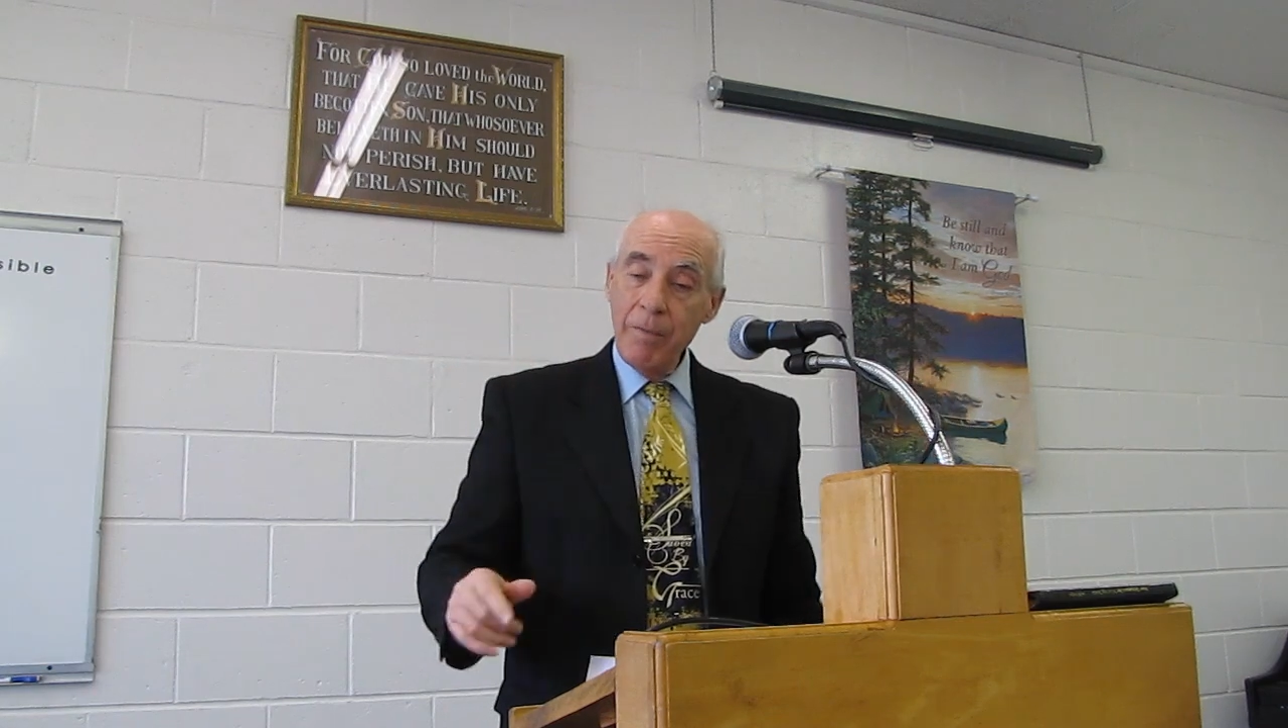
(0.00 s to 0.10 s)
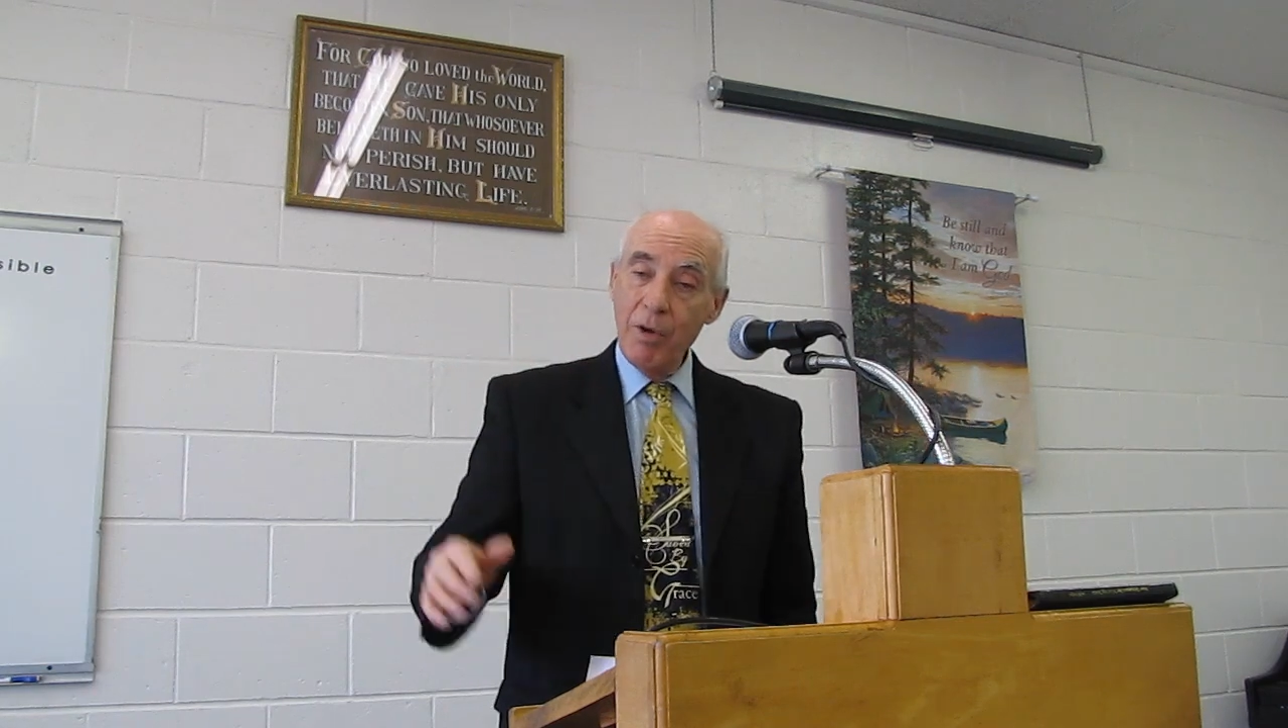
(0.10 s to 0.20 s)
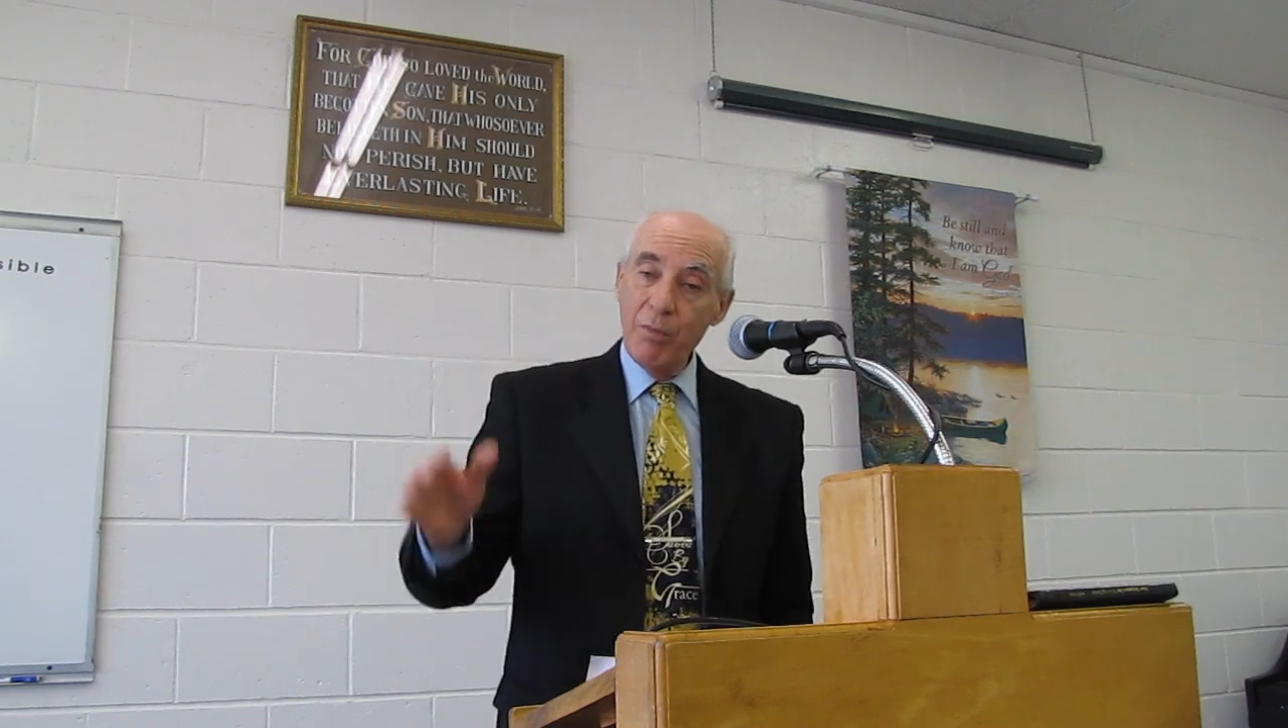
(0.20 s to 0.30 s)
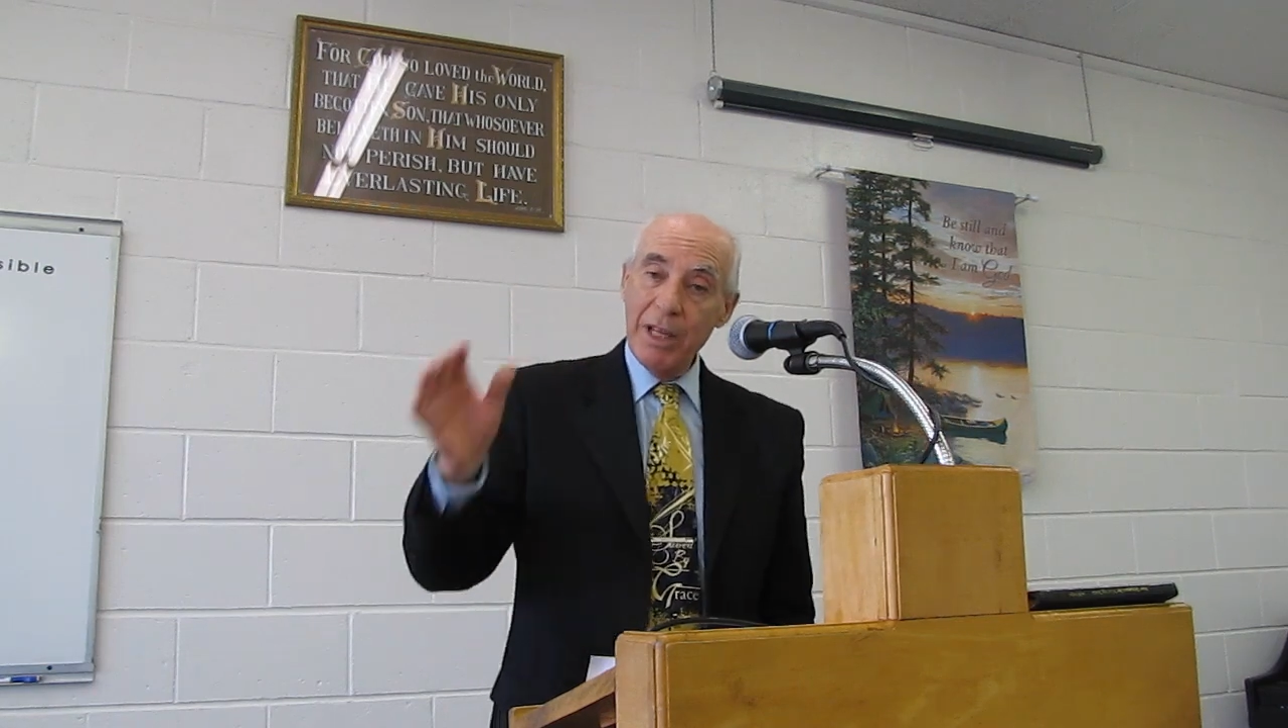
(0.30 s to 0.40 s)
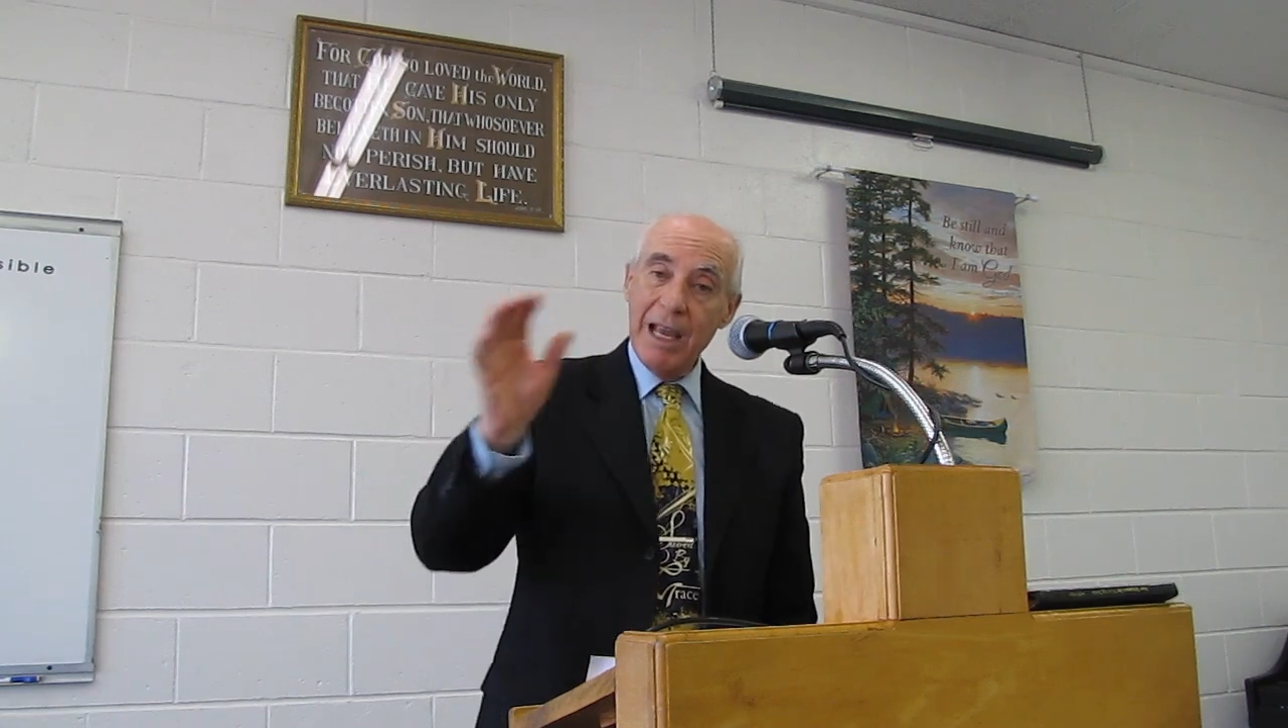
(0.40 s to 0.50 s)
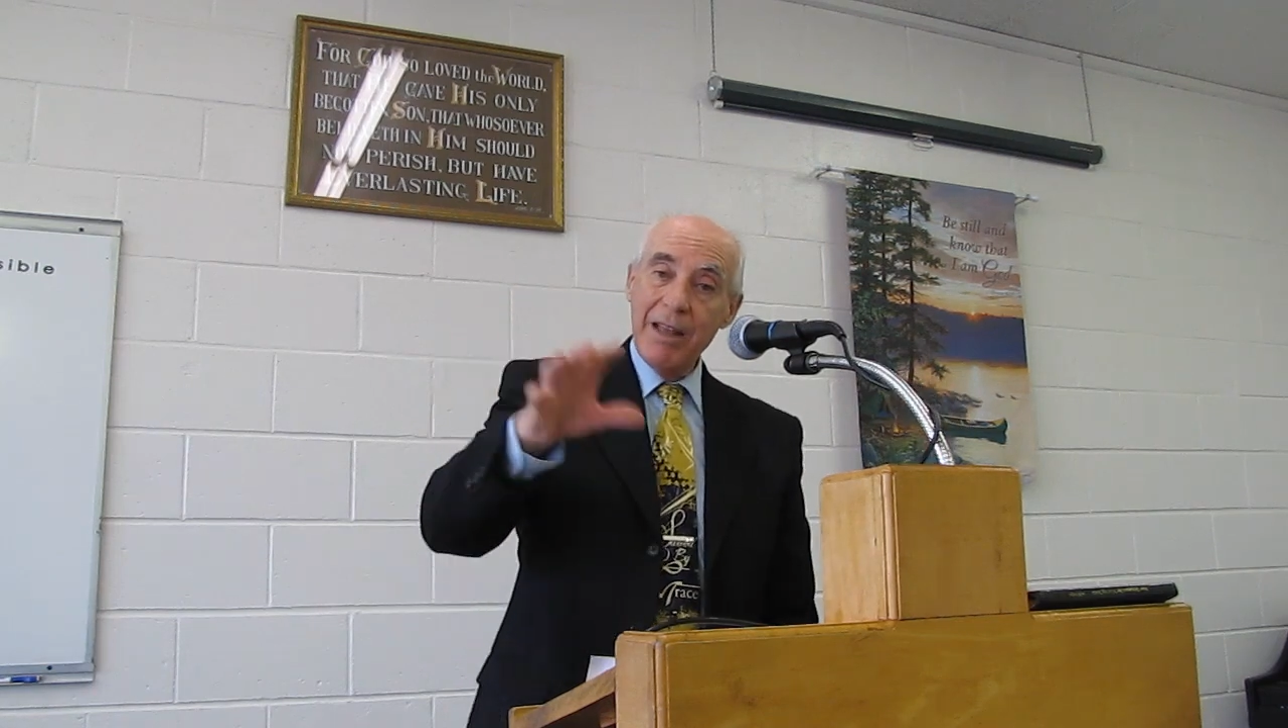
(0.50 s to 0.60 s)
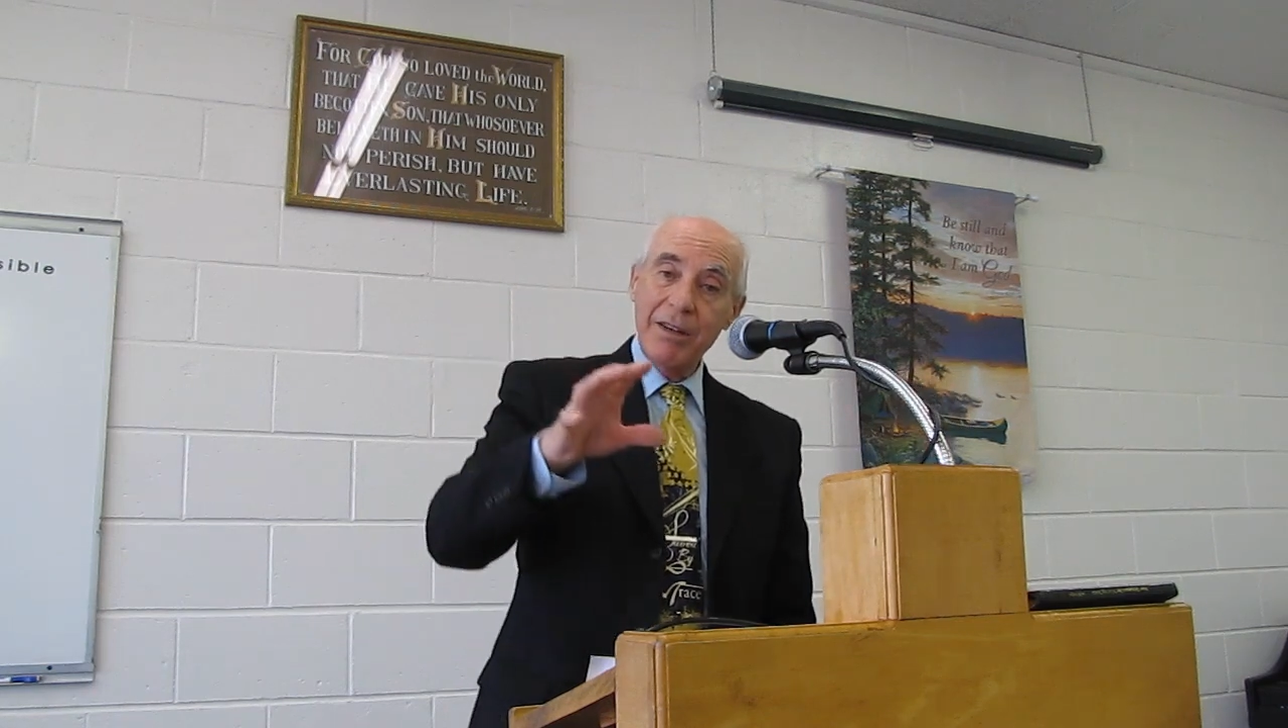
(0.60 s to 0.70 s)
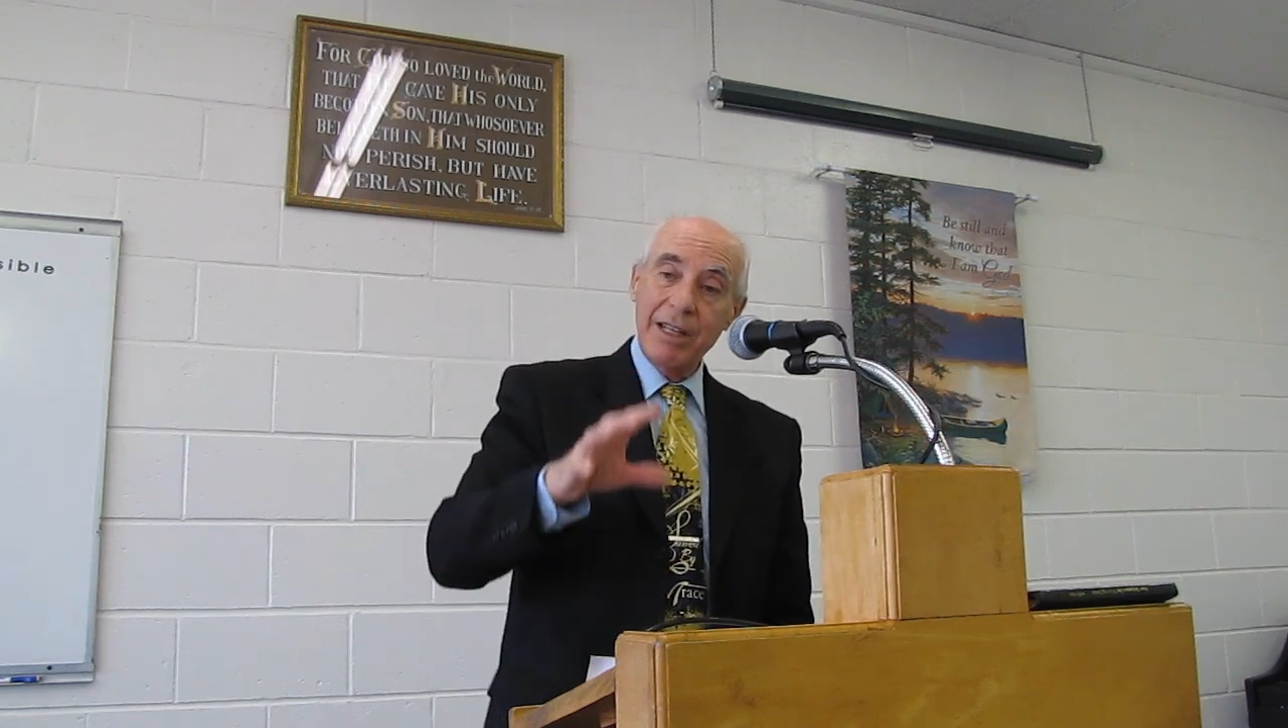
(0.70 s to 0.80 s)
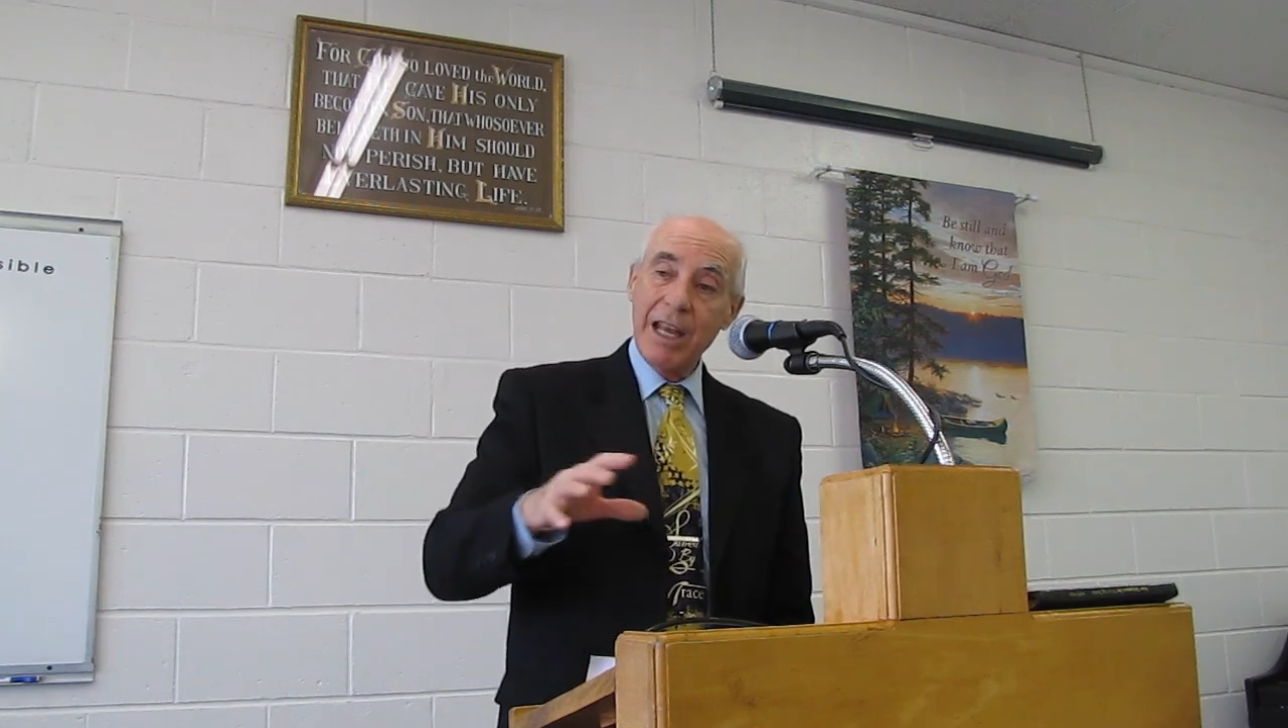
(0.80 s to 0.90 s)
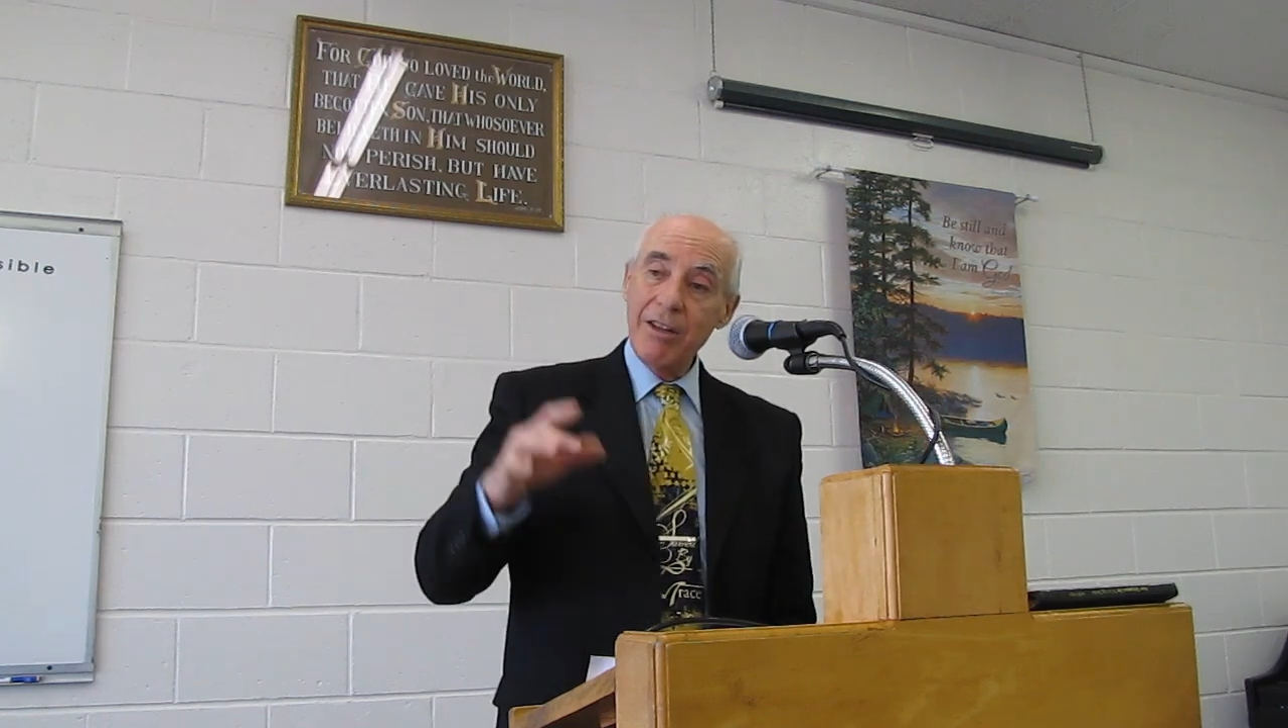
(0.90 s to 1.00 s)
when we
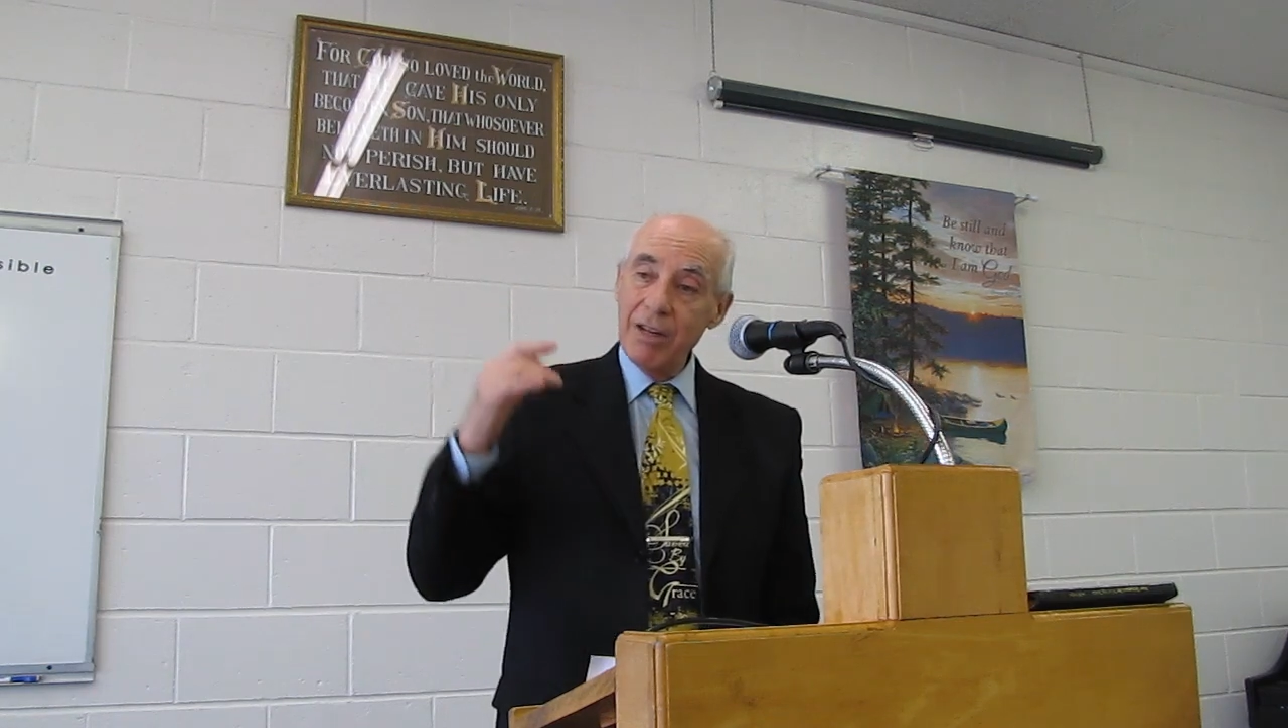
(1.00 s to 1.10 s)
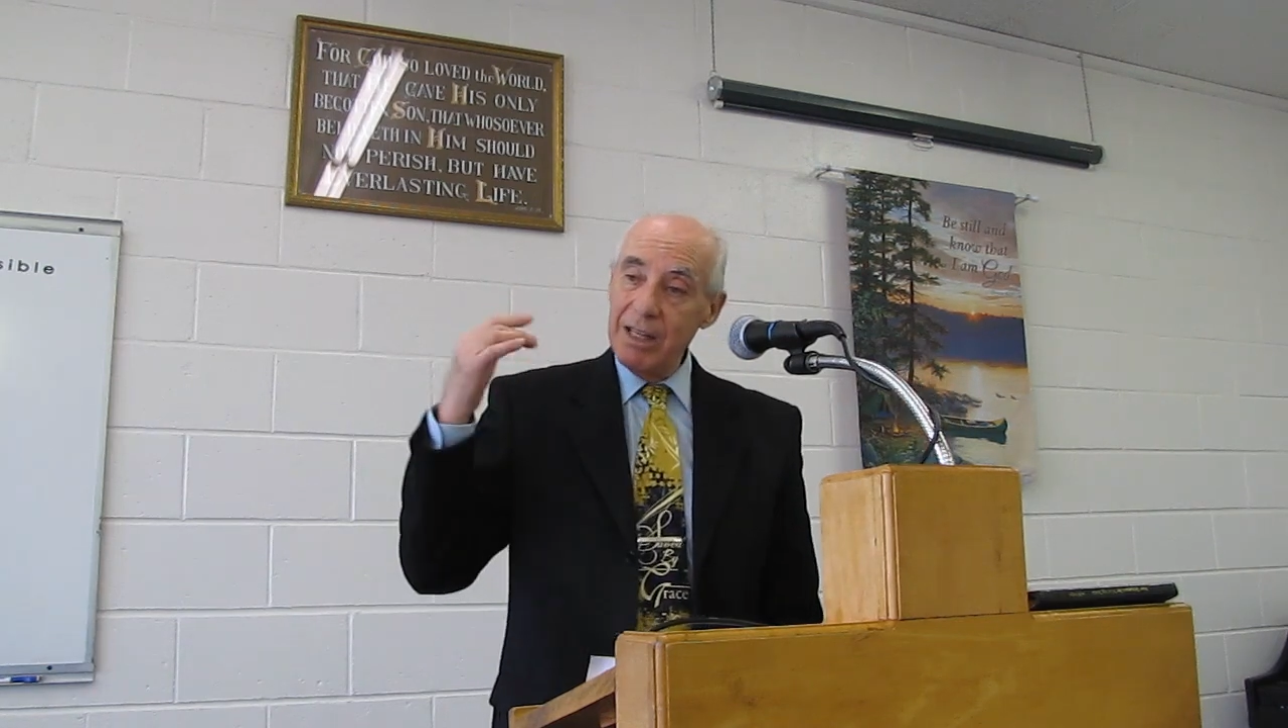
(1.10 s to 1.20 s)
gather together